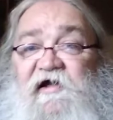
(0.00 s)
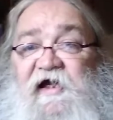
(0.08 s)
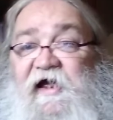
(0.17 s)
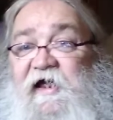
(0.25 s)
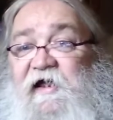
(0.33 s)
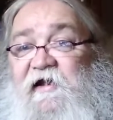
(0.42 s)

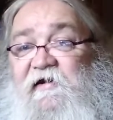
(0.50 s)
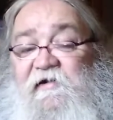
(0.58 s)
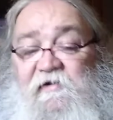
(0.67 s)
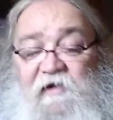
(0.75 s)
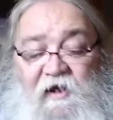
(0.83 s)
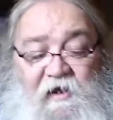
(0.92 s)

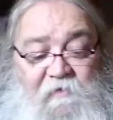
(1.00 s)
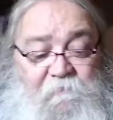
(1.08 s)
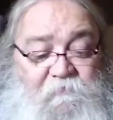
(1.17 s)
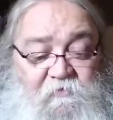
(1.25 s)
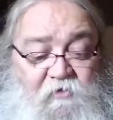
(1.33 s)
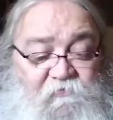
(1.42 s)
and I
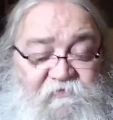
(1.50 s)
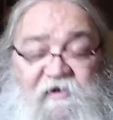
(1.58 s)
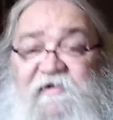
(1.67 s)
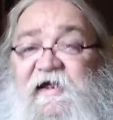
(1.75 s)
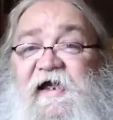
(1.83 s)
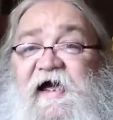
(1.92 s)
don't
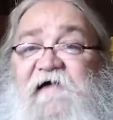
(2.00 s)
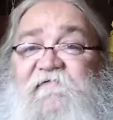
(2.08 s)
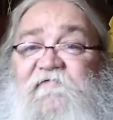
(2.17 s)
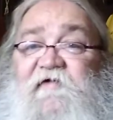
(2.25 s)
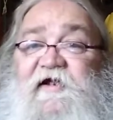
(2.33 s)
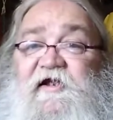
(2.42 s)
think they have a
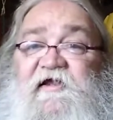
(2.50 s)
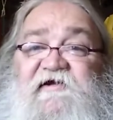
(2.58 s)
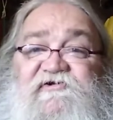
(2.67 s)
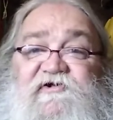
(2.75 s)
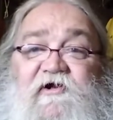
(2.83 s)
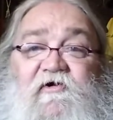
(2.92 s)
regulation